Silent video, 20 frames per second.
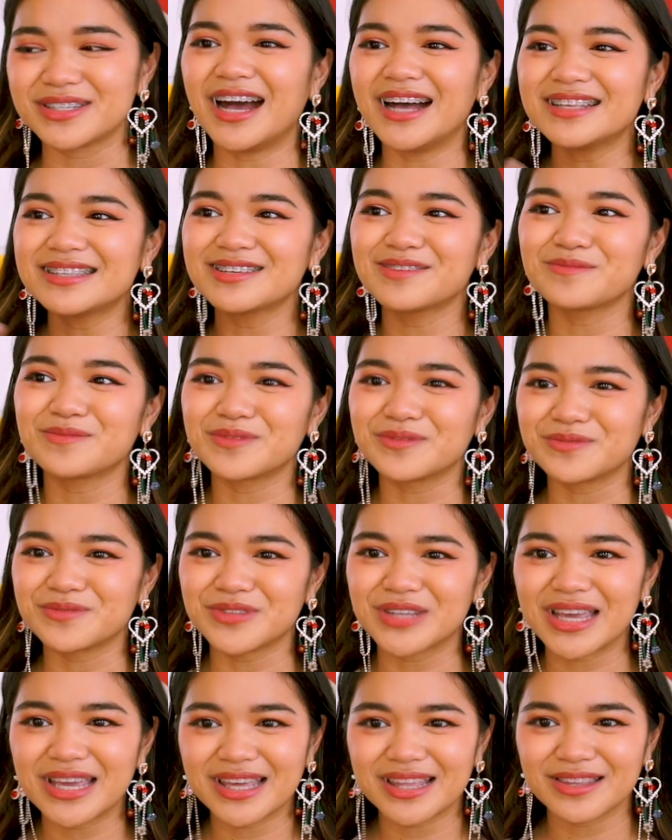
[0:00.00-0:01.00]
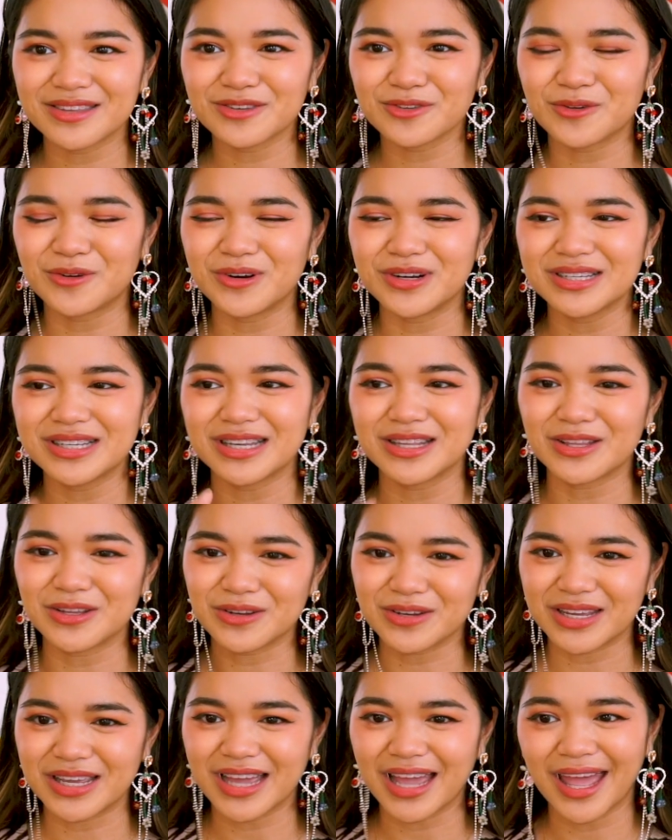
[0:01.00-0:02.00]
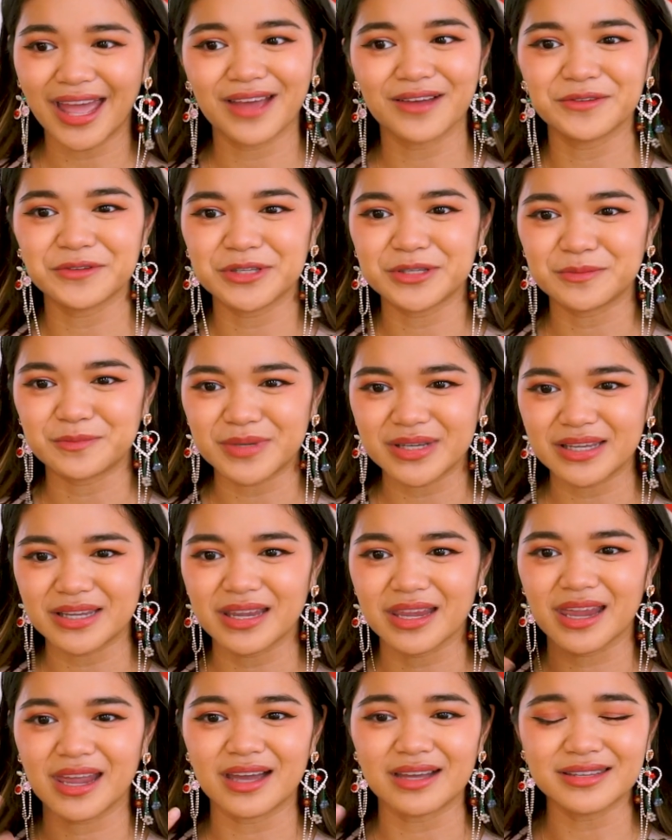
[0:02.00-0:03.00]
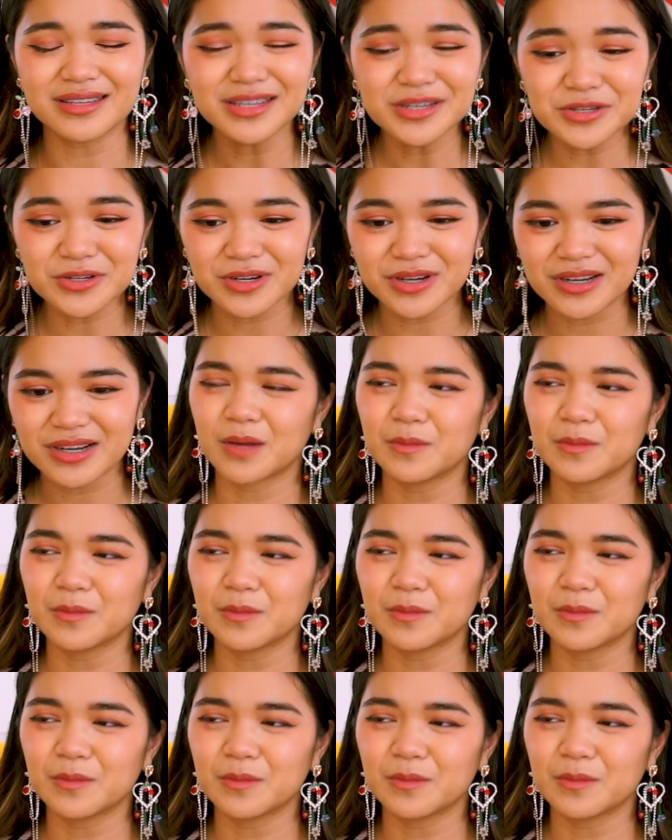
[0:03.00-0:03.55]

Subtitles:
As I'm taking this course and learning how to be a teacher,